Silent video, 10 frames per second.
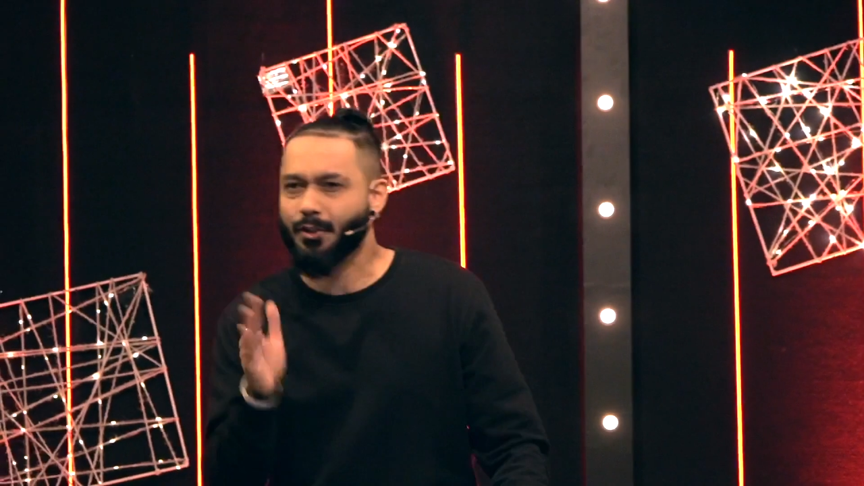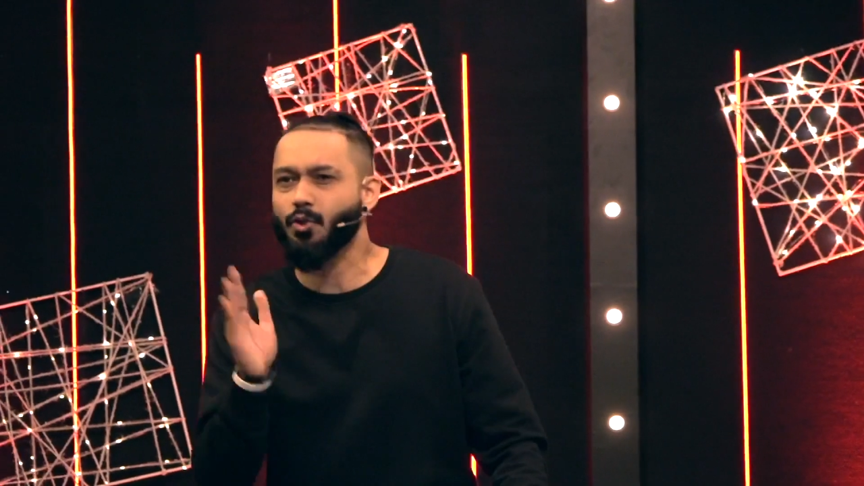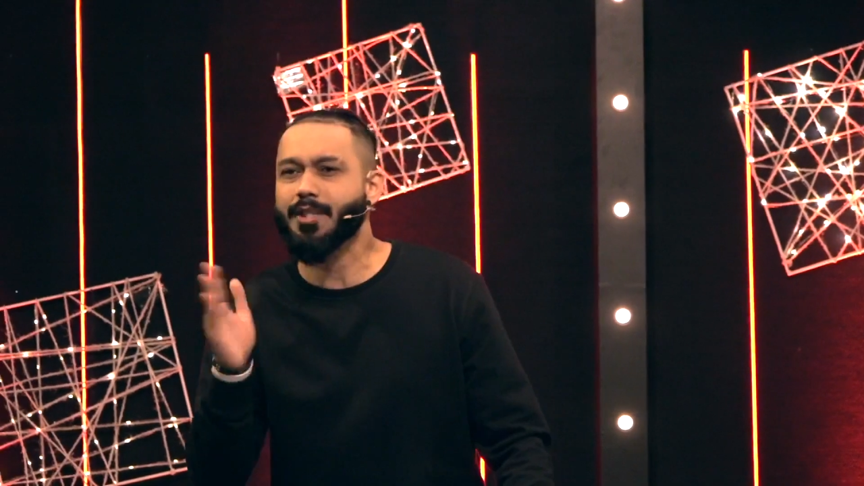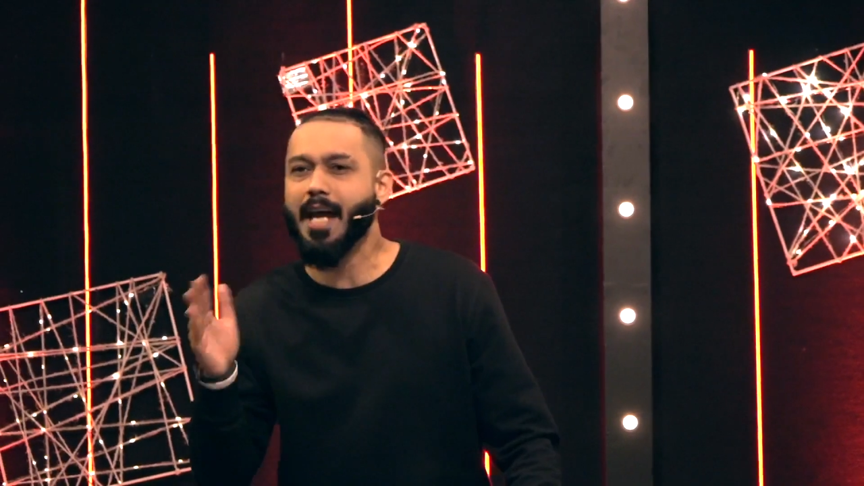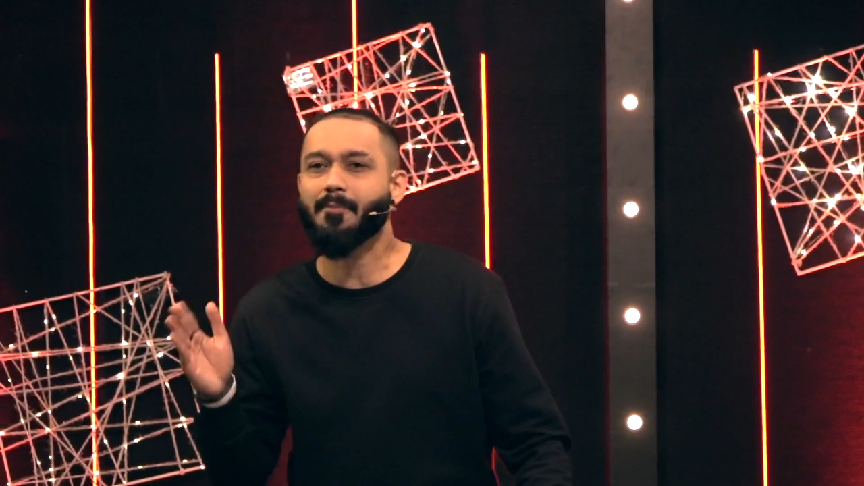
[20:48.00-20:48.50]

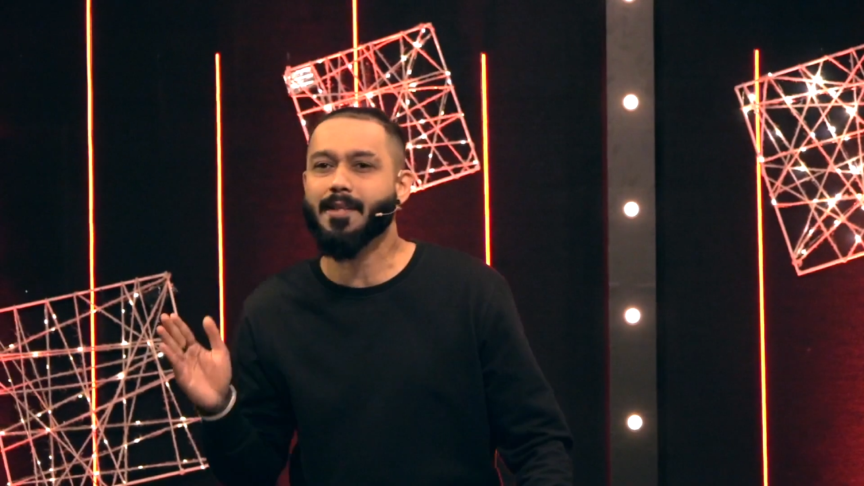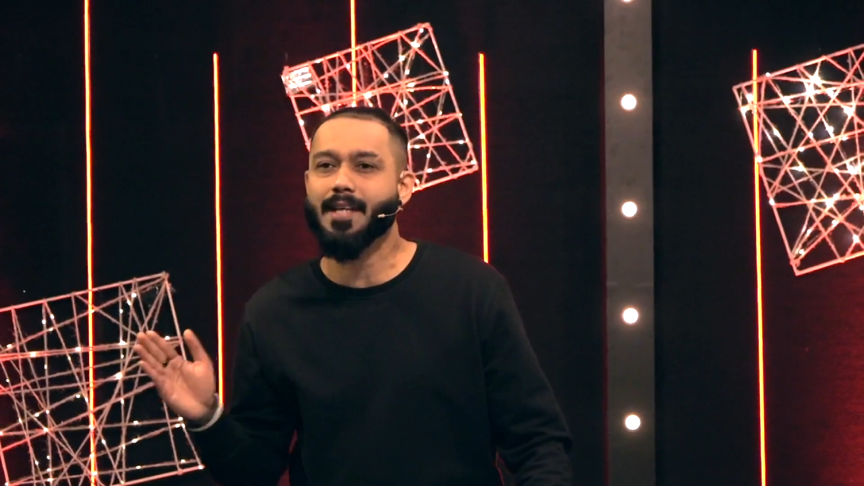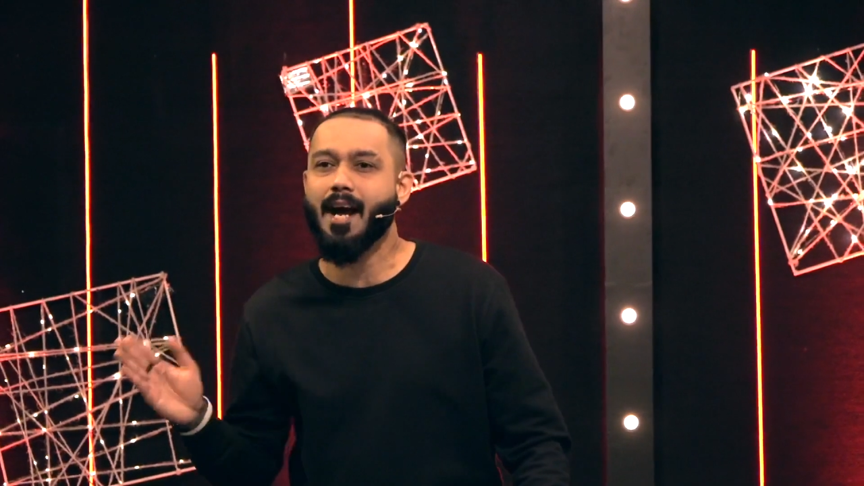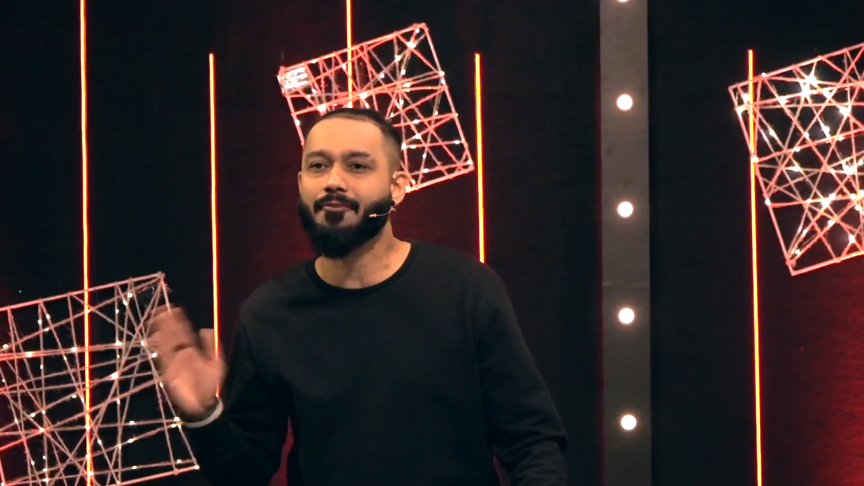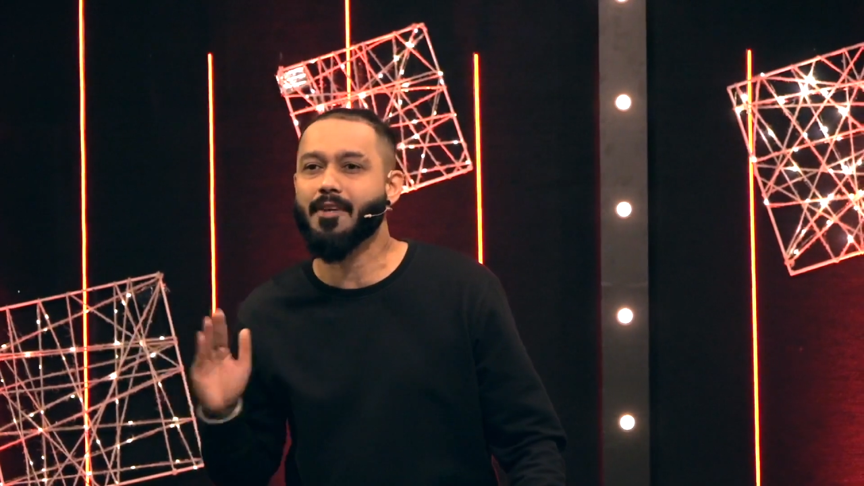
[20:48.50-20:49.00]
Two chapters
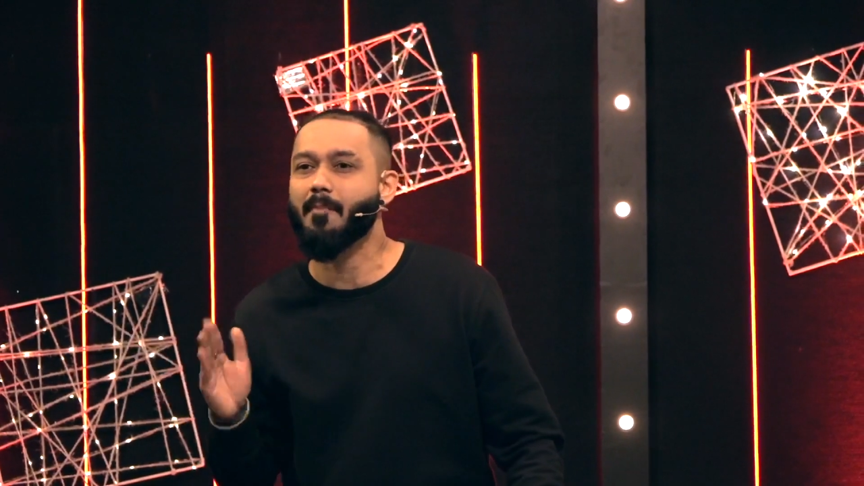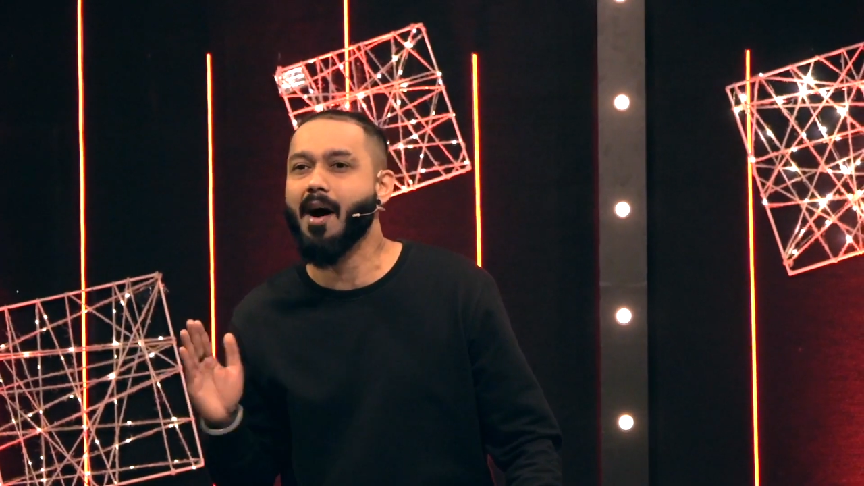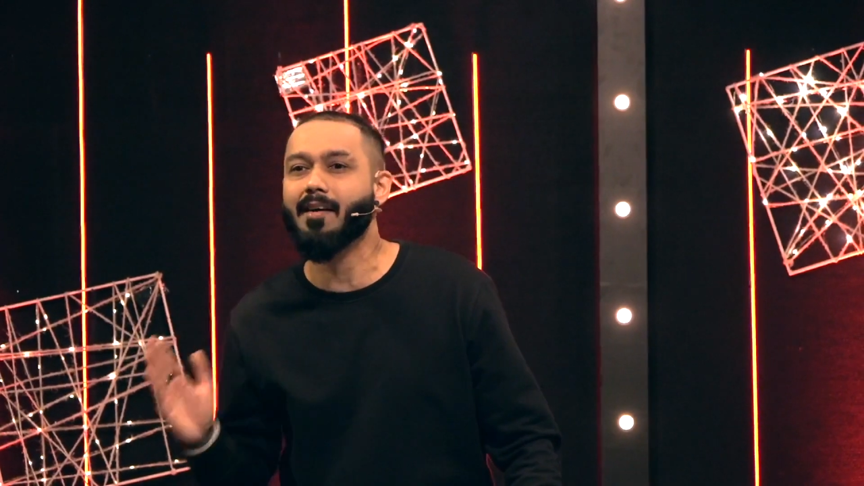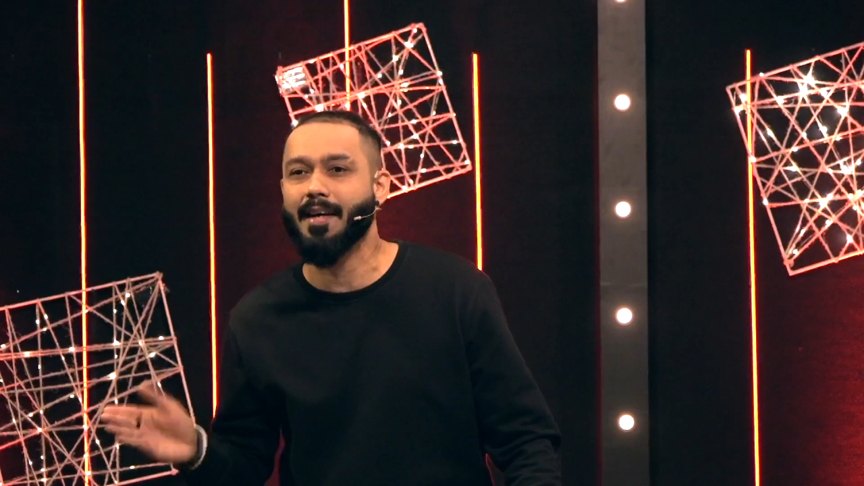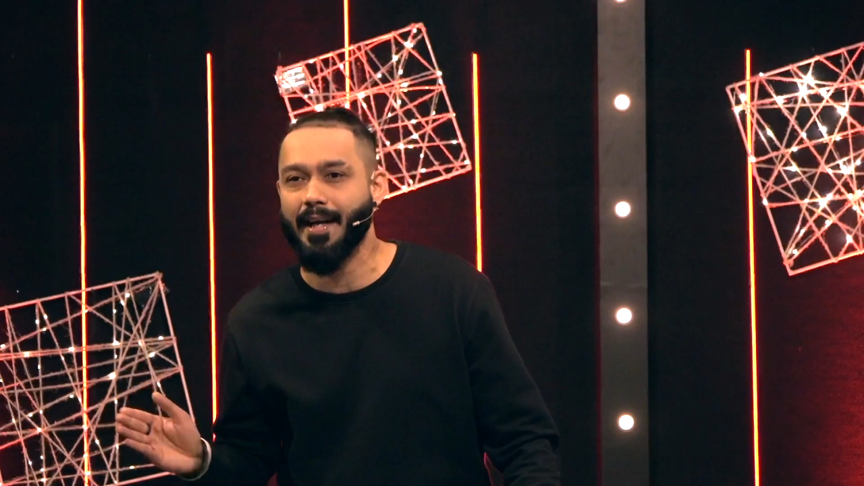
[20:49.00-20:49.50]
after
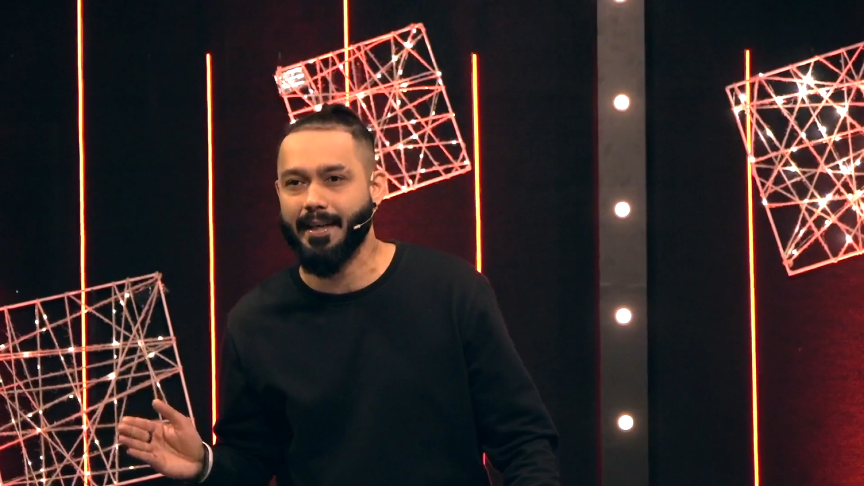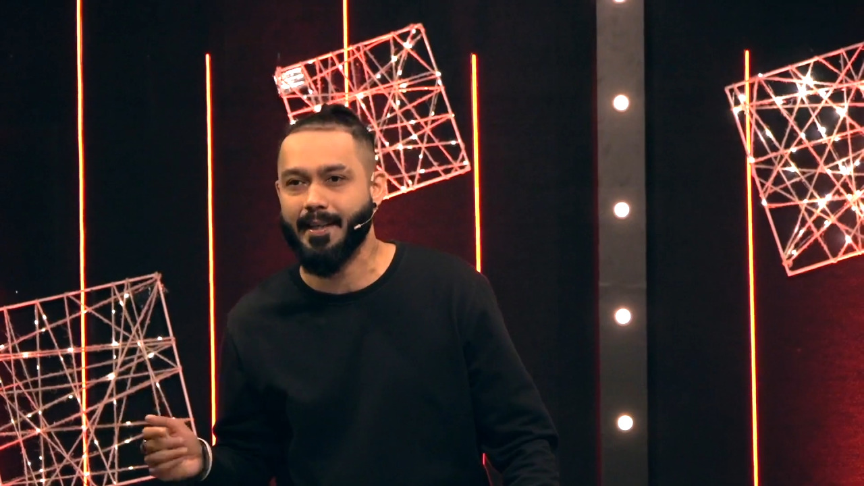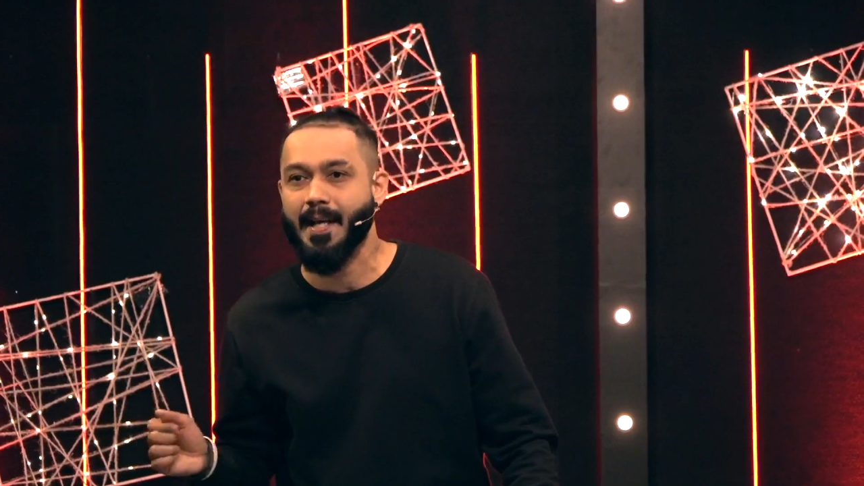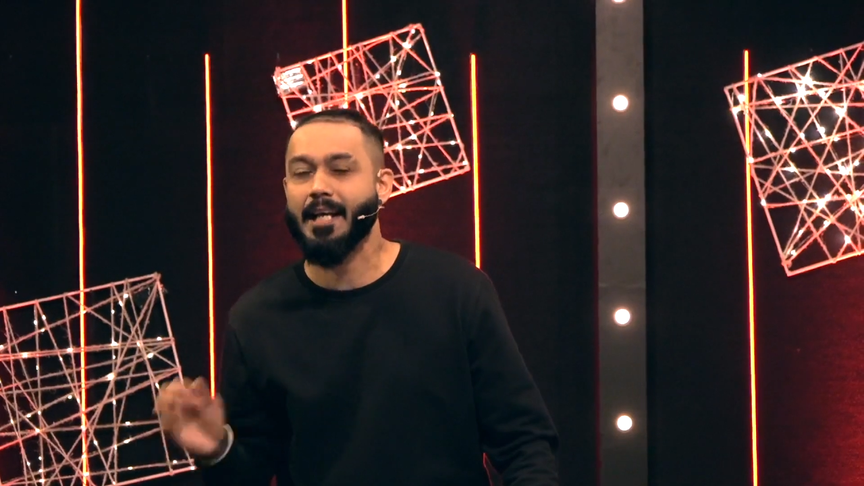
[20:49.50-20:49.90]
Mark 9.